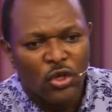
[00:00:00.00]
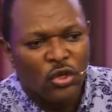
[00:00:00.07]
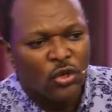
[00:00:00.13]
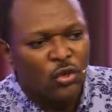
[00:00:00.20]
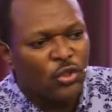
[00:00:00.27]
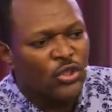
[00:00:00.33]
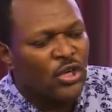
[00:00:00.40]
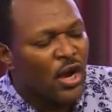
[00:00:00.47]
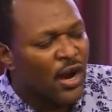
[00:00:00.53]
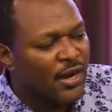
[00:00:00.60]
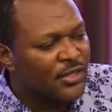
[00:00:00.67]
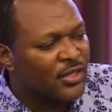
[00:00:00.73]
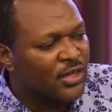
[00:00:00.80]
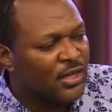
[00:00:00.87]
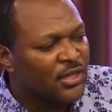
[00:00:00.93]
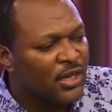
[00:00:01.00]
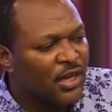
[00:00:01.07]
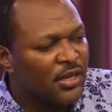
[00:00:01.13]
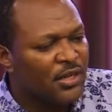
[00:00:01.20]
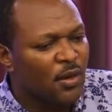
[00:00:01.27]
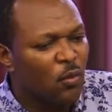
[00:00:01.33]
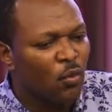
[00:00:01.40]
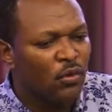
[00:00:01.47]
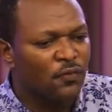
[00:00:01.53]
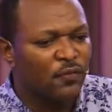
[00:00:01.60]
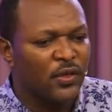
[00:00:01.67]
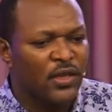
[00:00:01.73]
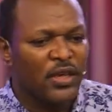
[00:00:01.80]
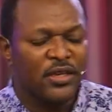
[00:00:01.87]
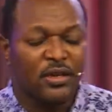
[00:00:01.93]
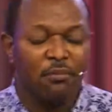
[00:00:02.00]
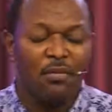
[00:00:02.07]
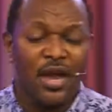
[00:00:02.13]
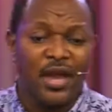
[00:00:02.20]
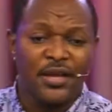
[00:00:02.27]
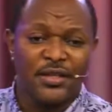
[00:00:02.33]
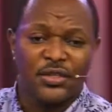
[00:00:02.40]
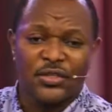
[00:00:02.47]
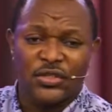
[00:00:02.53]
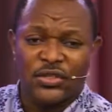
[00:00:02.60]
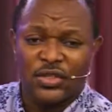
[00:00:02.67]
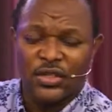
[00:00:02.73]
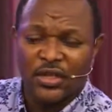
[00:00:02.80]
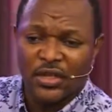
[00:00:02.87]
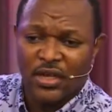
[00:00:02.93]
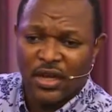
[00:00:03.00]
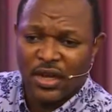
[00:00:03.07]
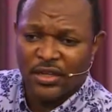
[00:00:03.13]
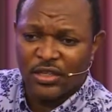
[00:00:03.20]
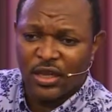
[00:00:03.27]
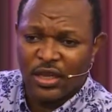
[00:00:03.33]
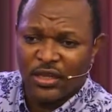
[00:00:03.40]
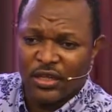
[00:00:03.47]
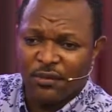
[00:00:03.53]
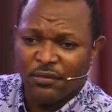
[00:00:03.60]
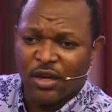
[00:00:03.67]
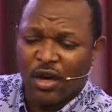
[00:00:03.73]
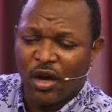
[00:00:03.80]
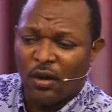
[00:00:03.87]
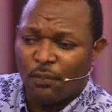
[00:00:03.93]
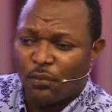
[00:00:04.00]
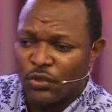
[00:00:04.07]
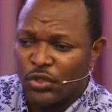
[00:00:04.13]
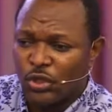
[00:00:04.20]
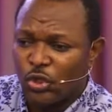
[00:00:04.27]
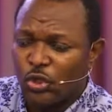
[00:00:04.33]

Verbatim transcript: whose hearts are telling them one thing and their minds are telling them the opposite.